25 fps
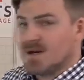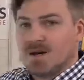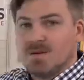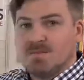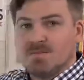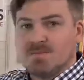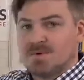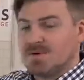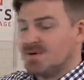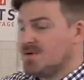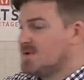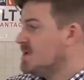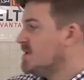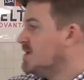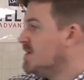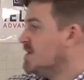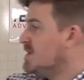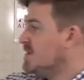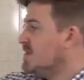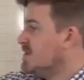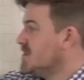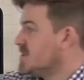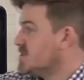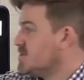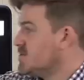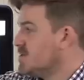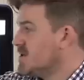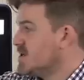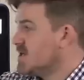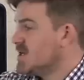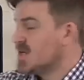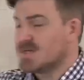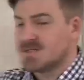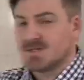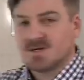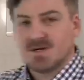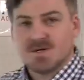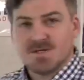up. This one
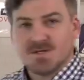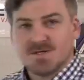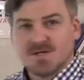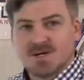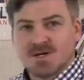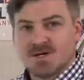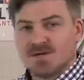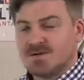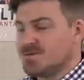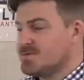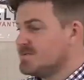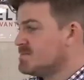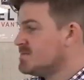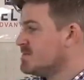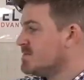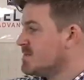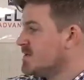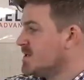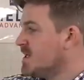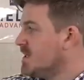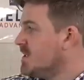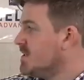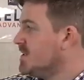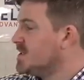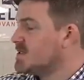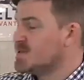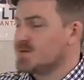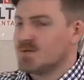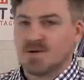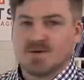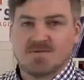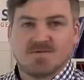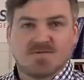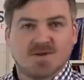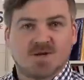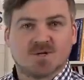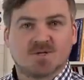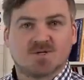has gone down. And this
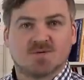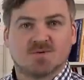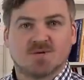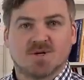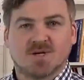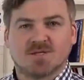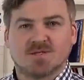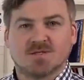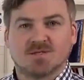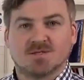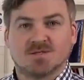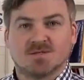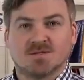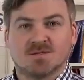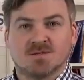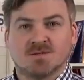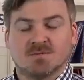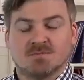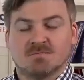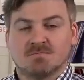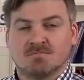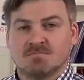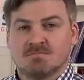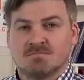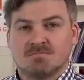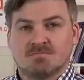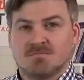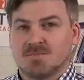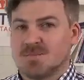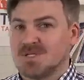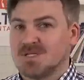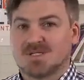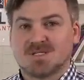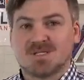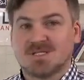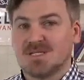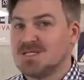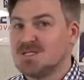one fluctuates.
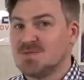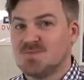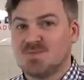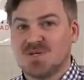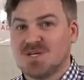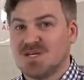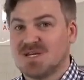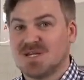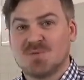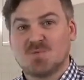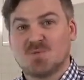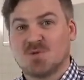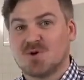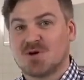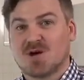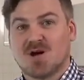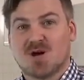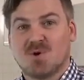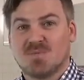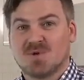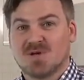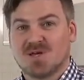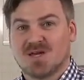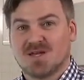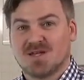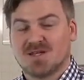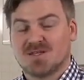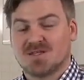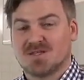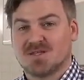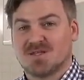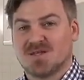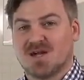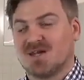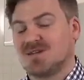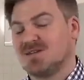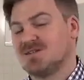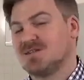Doesn't need to be any more complicated
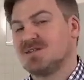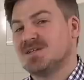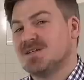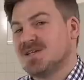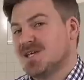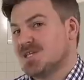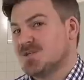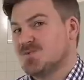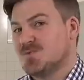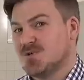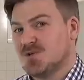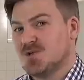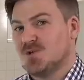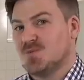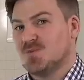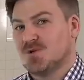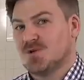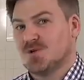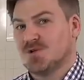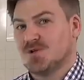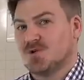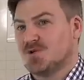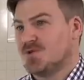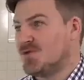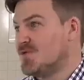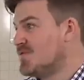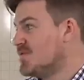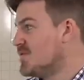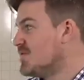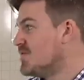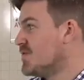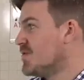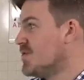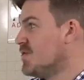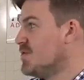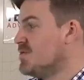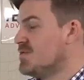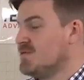than that. Guess what you put in your
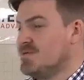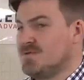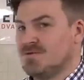overview?